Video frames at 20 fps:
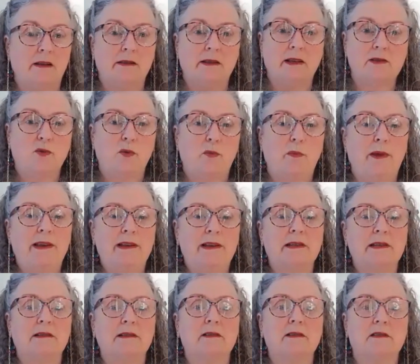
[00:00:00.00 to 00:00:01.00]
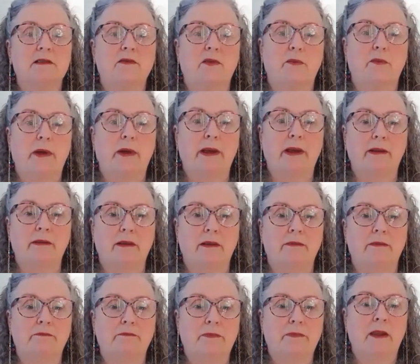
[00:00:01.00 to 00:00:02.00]
And that's what painting does for
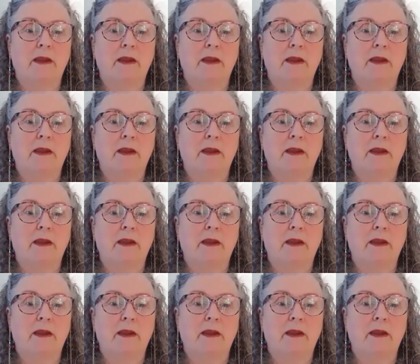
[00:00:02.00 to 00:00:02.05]
me.